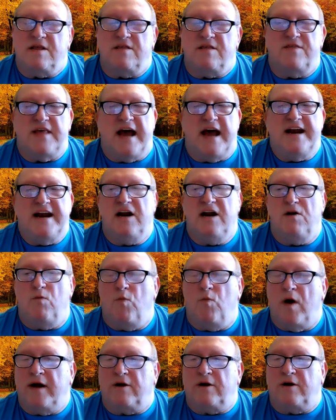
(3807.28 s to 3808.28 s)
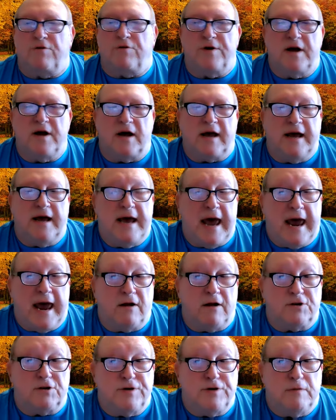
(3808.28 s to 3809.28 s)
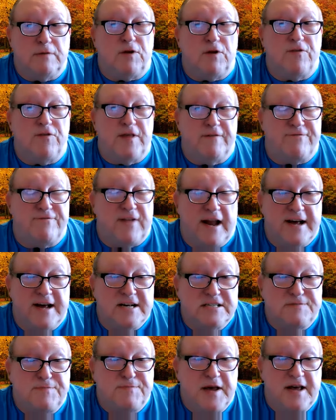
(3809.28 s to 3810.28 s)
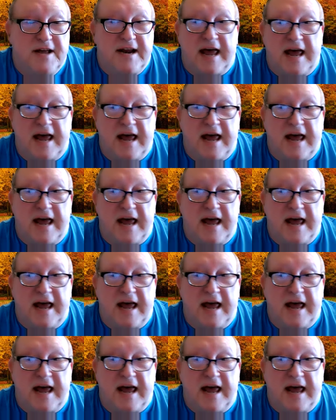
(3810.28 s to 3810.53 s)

they didn't want Gail Tribble, the lesbian,